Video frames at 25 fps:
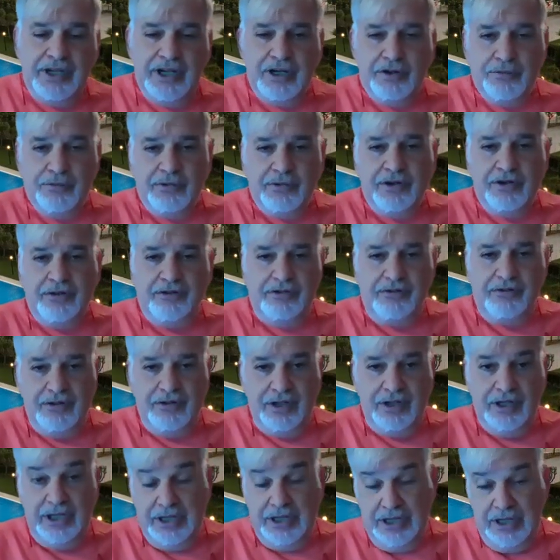In other
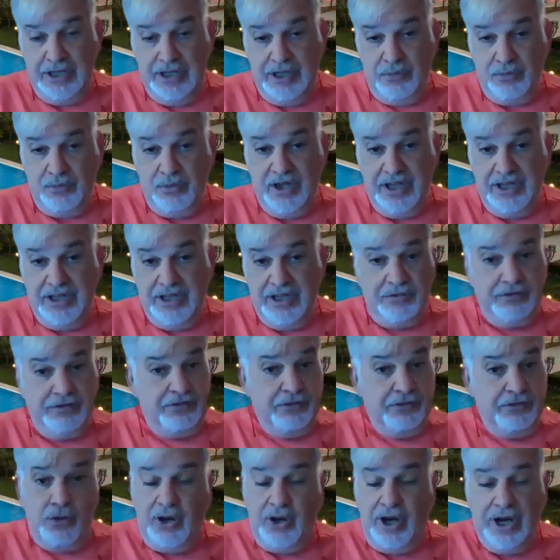words, When there
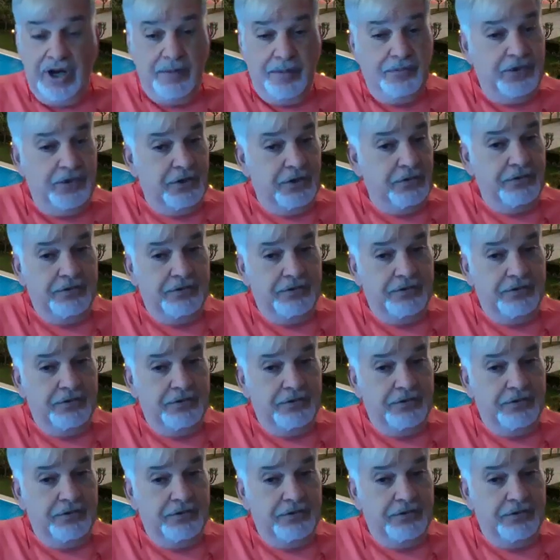is no harm,